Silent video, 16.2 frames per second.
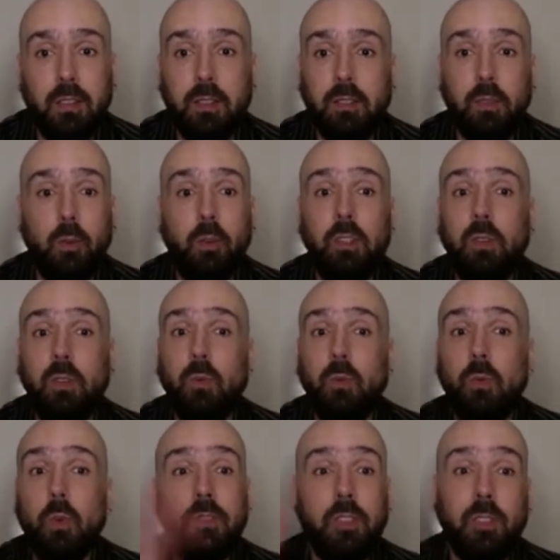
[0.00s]
call it
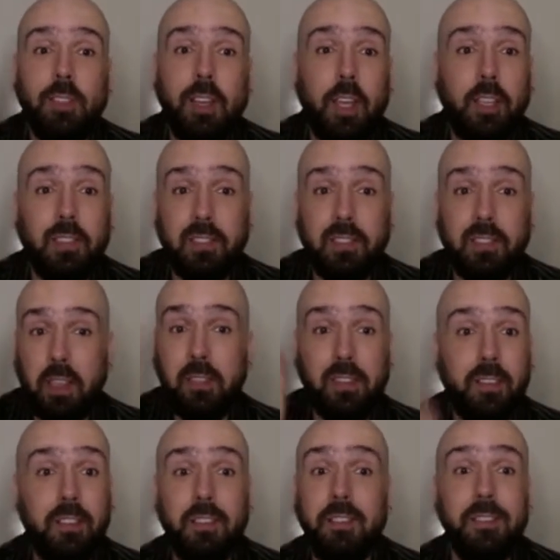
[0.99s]
whatever you like,
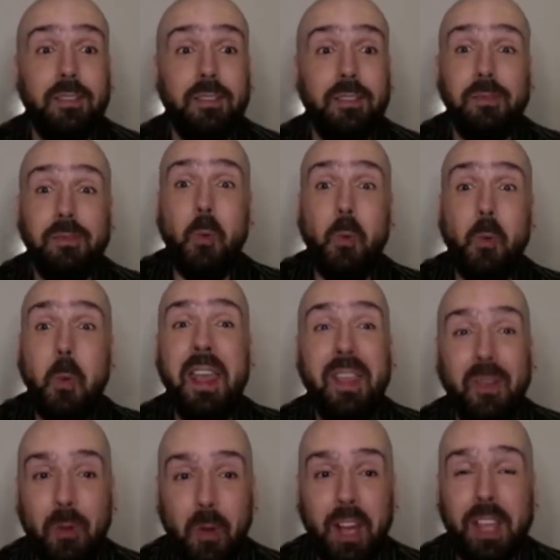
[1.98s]
center,
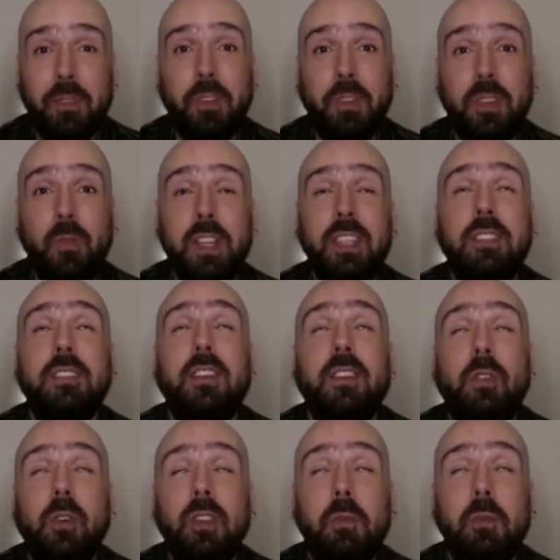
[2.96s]
whatever. We need to
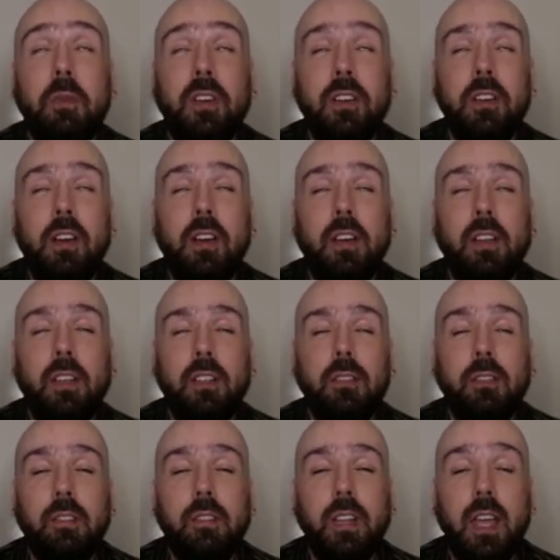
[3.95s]
call upon God and go,
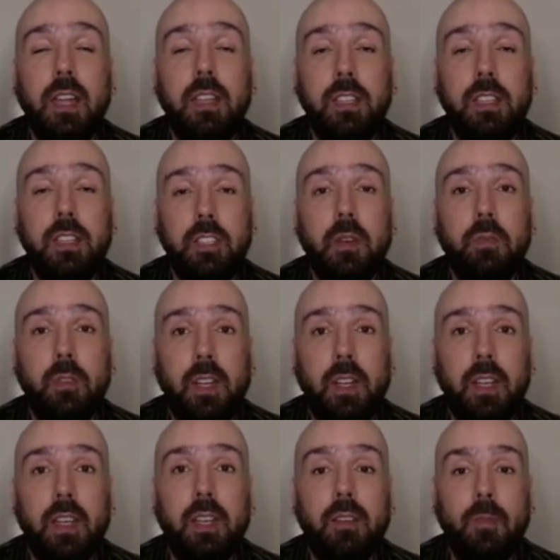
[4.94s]
Lord, I need your help
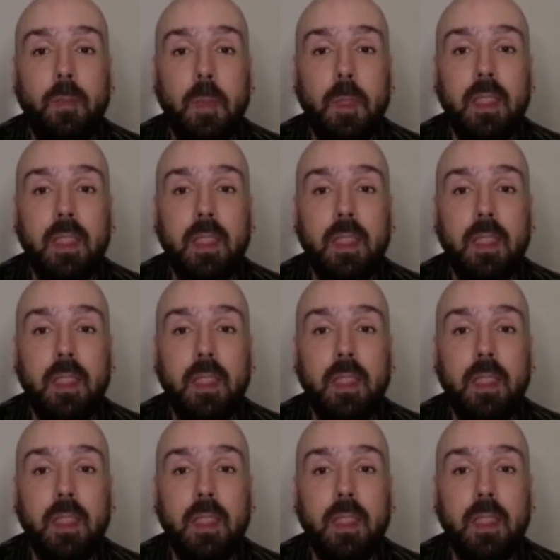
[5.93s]
right now.